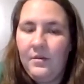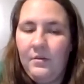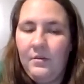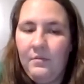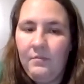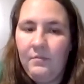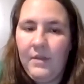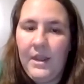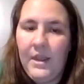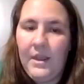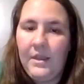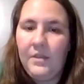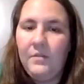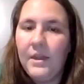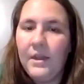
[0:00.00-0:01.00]
All
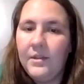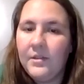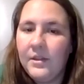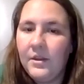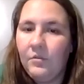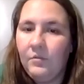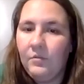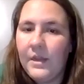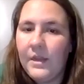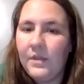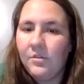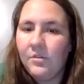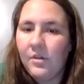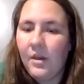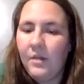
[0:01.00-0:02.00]
right, you guys did a
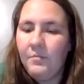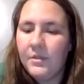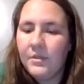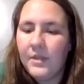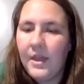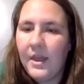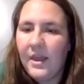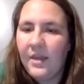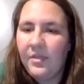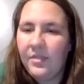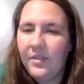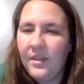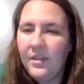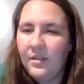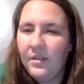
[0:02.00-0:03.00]
great job with that. I
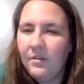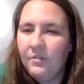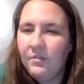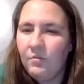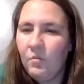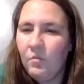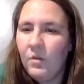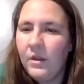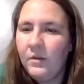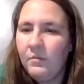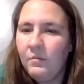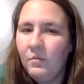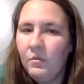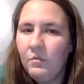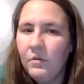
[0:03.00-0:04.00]
think there's one
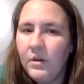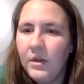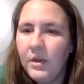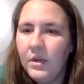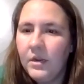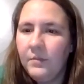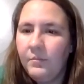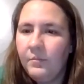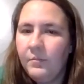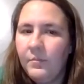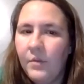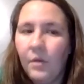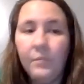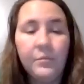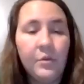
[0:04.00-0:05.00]
more.
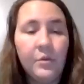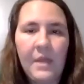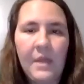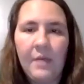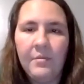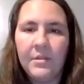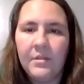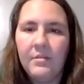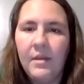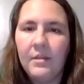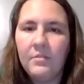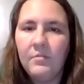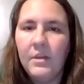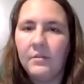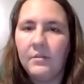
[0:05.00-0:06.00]
Oh, nope, that was the
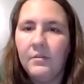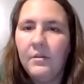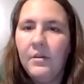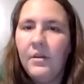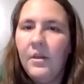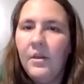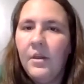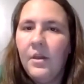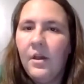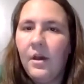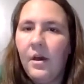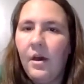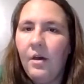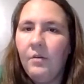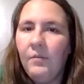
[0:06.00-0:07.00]
last one.
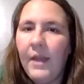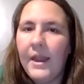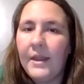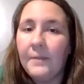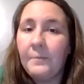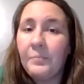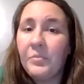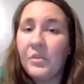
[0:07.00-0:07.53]
All right.